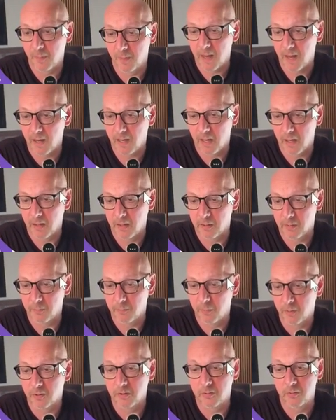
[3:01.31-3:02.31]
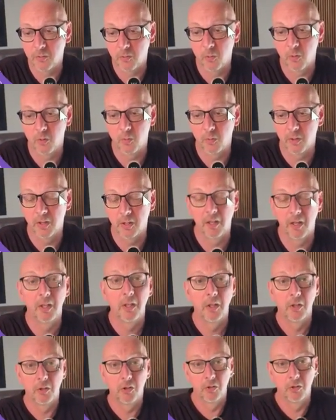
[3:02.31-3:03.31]
And before we
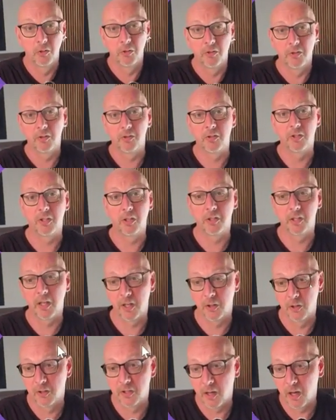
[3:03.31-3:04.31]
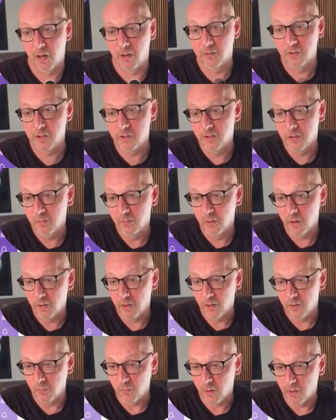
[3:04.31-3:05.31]
get into the details, I'll just run
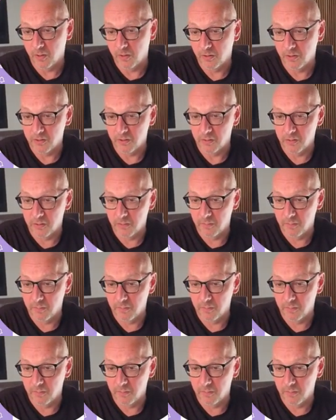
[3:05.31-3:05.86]
it once.